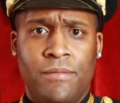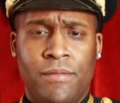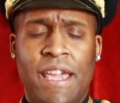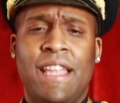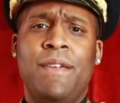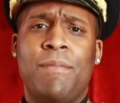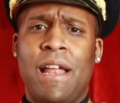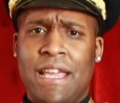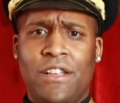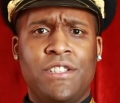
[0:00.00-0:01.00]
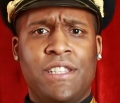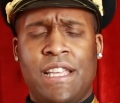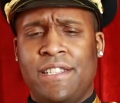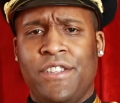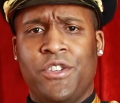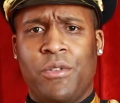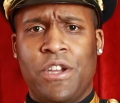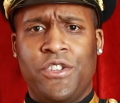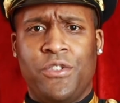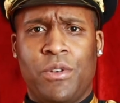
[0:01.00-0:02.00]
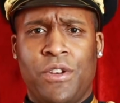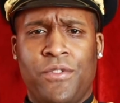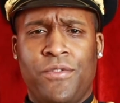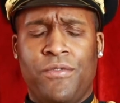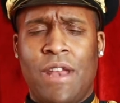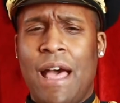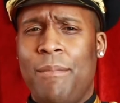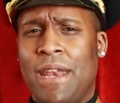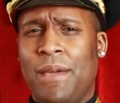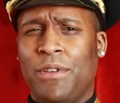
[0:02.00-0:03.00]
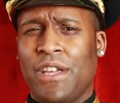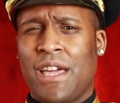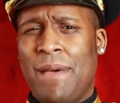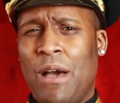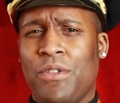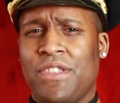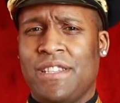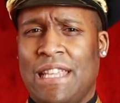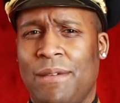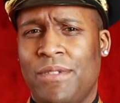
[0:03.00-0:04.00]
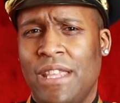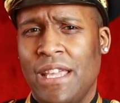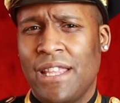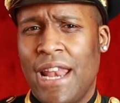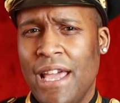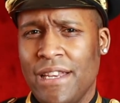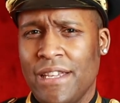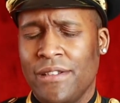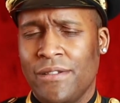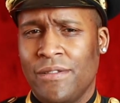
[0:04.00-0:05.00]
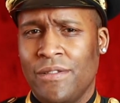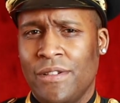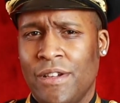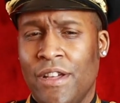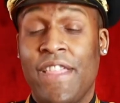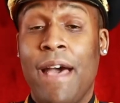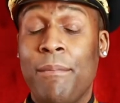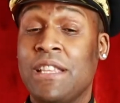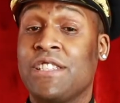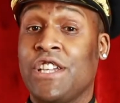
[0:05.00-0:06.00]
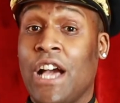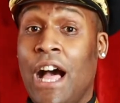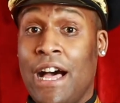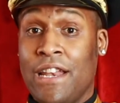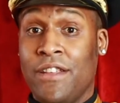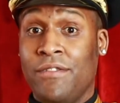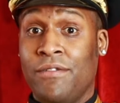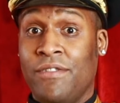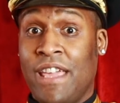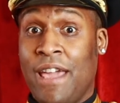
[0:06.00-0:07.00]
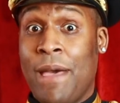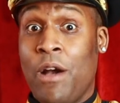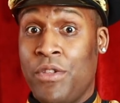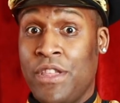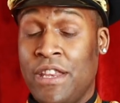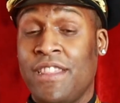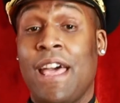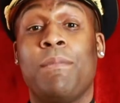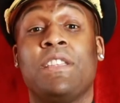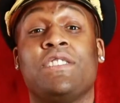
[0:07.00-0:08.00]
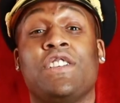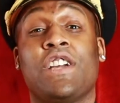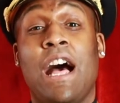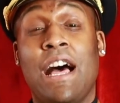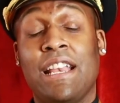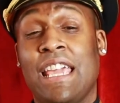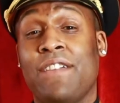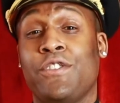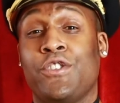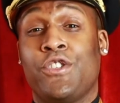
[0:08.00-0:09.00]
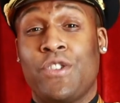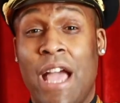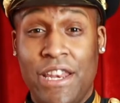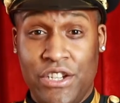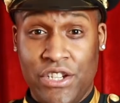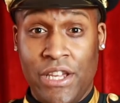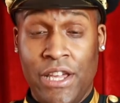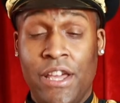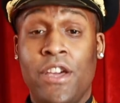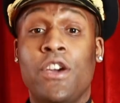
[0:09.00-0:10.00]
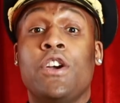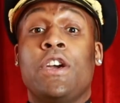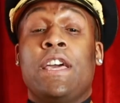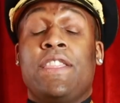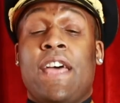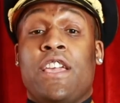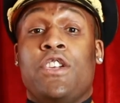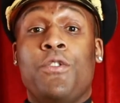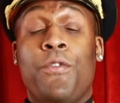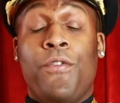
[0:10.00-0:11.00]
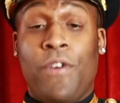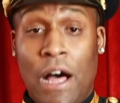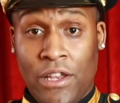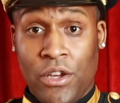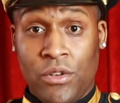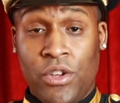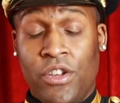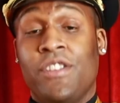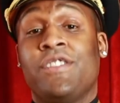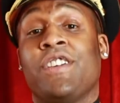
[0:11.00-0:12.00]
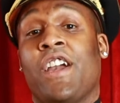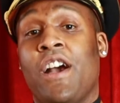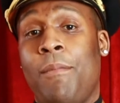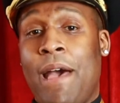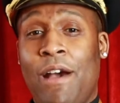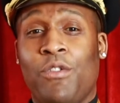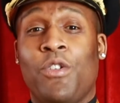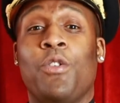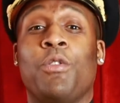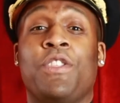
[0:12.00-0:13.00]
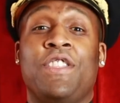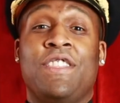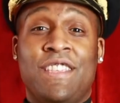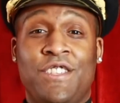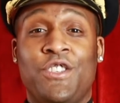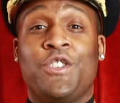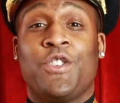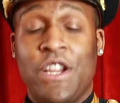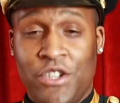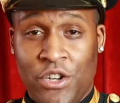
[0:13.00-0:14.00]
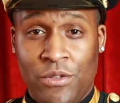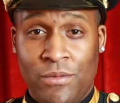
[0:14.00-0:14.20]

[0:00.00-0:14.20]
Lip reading: Anybody else in that situation would have not been able to come out with the same thing that I did. That means God came out with it. That means God gave you strategy that you followed to come out with this treasure.